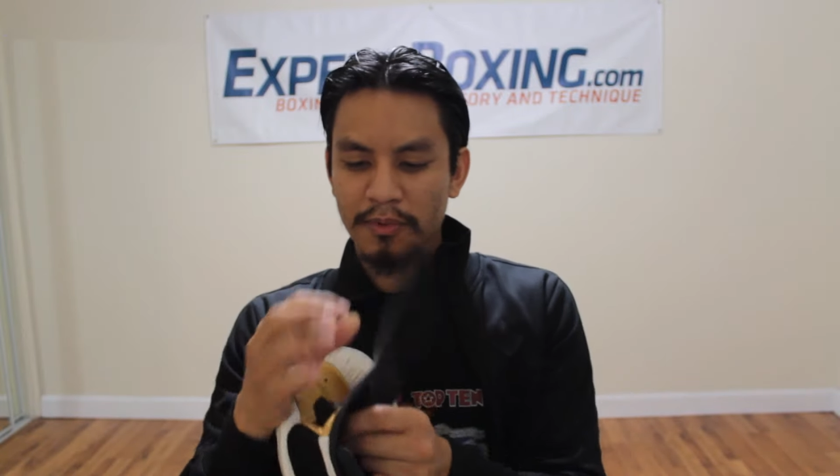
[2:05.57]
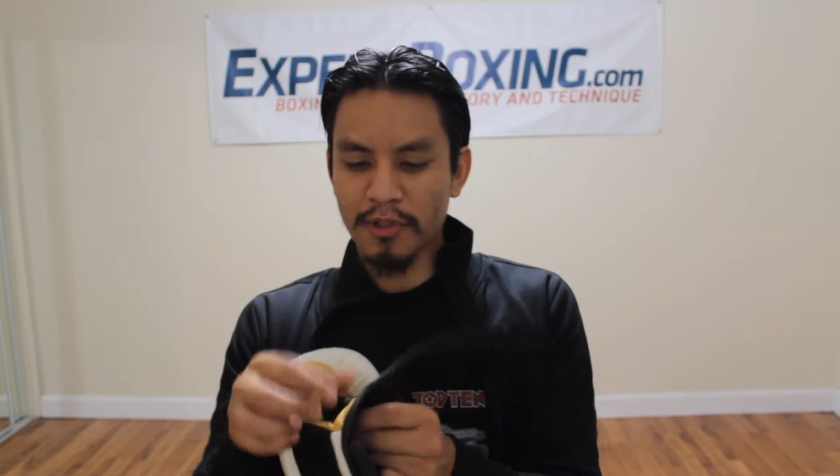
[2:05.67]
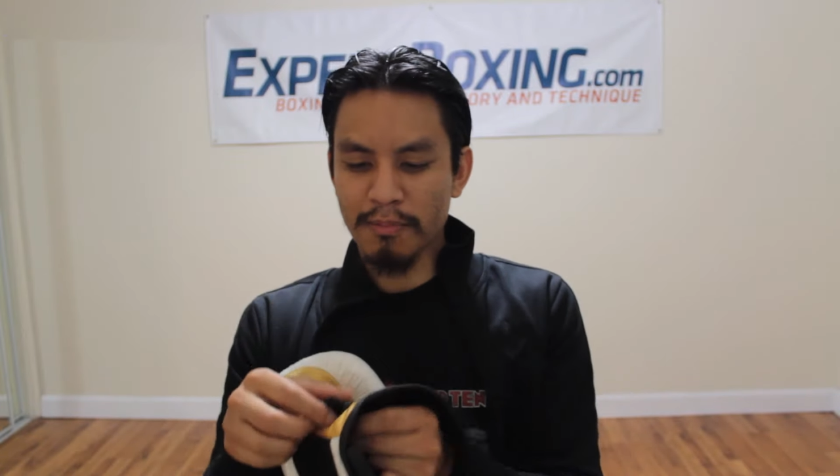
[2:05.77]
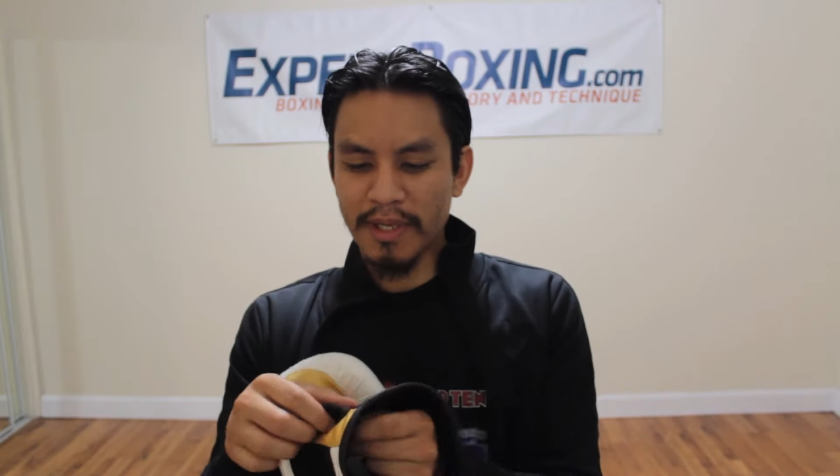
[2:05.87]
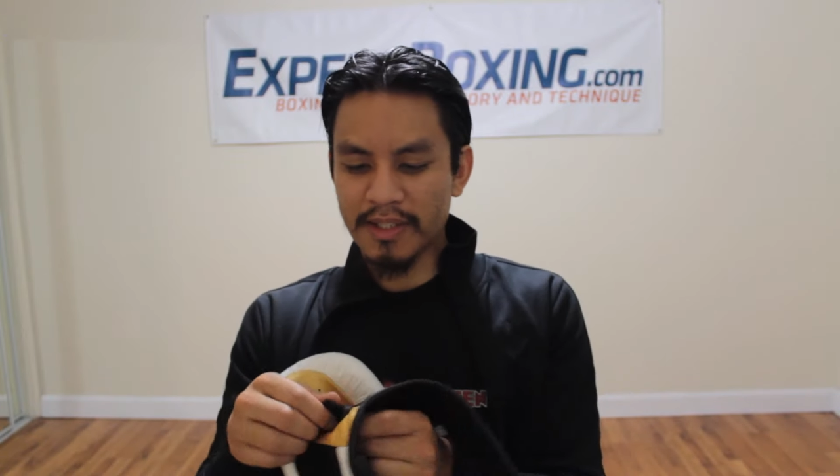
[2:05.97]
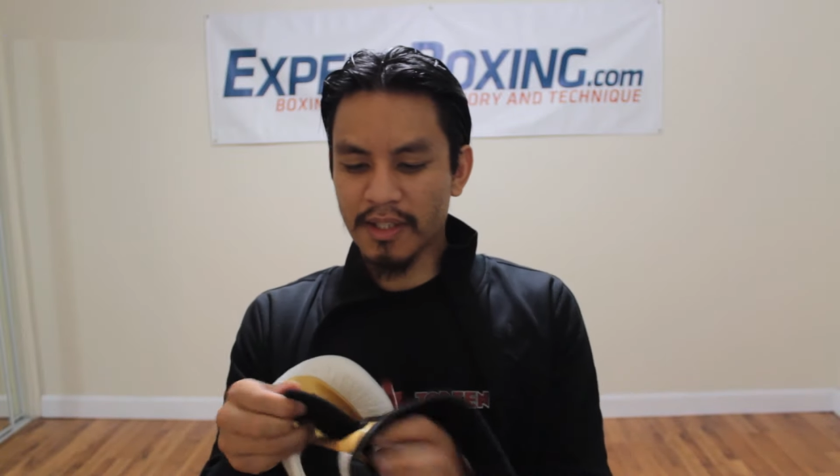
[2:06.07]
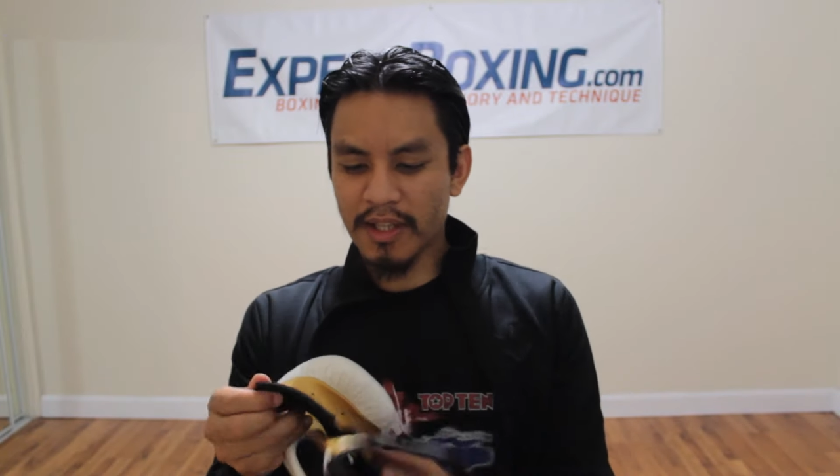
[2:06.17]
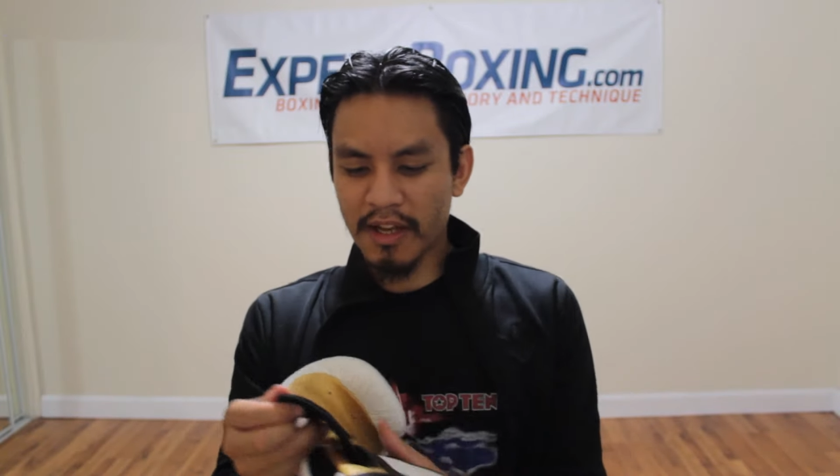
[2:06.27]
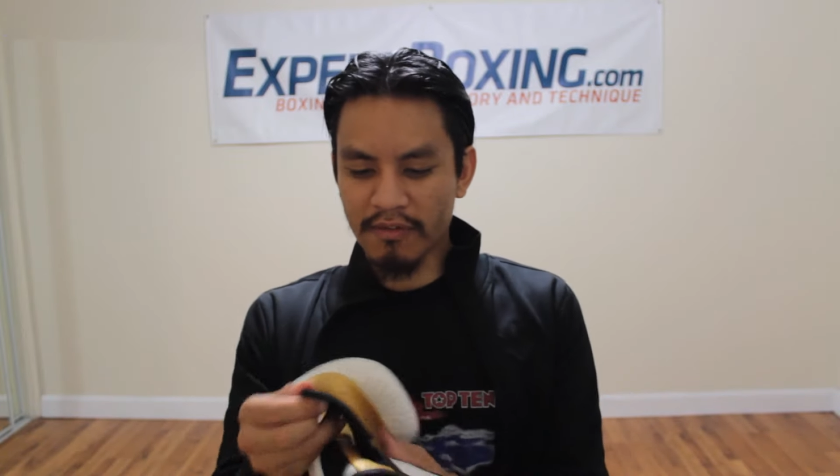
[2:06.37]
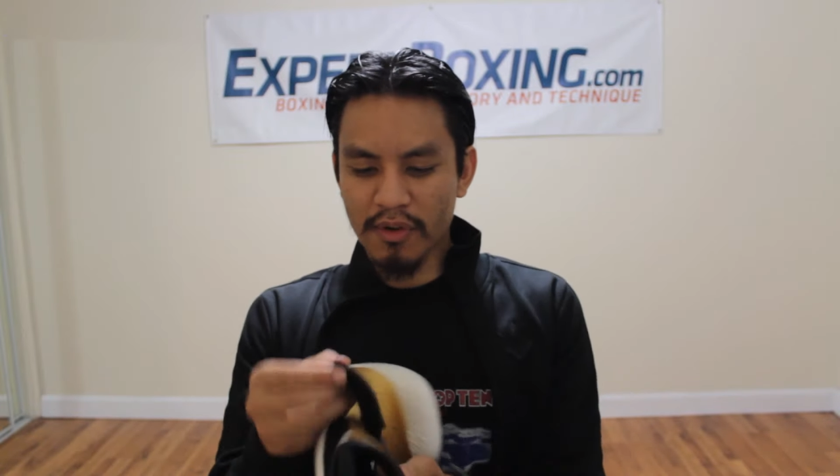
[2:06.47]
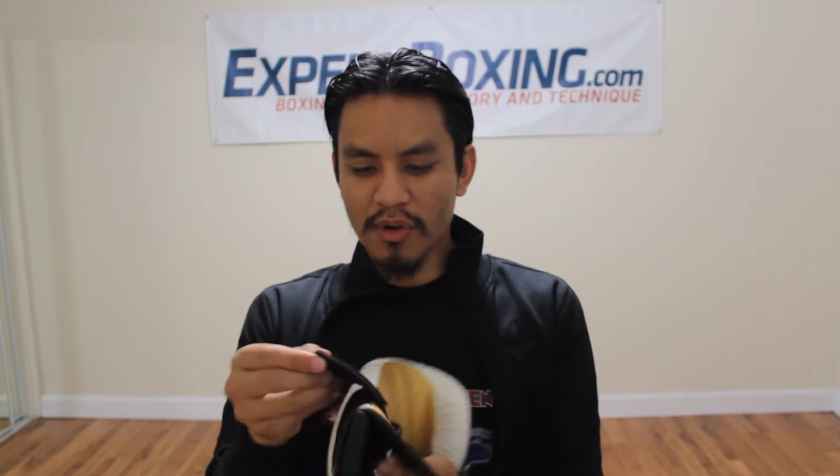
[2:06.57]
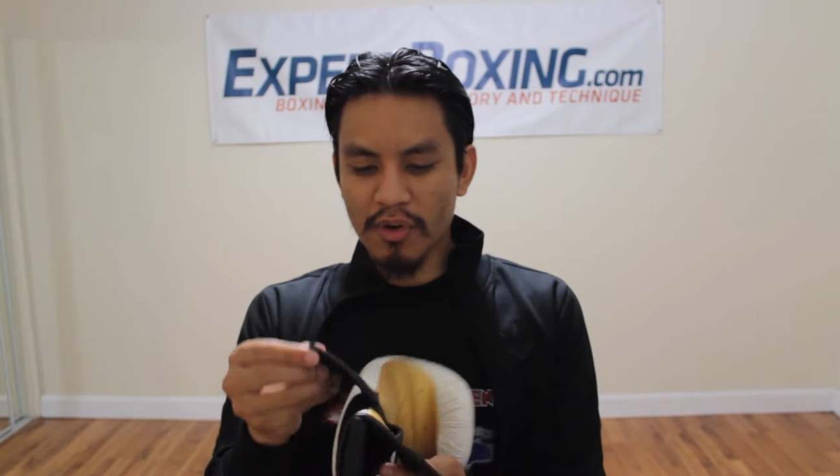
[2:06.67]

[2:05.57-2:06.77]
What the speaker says: you basically have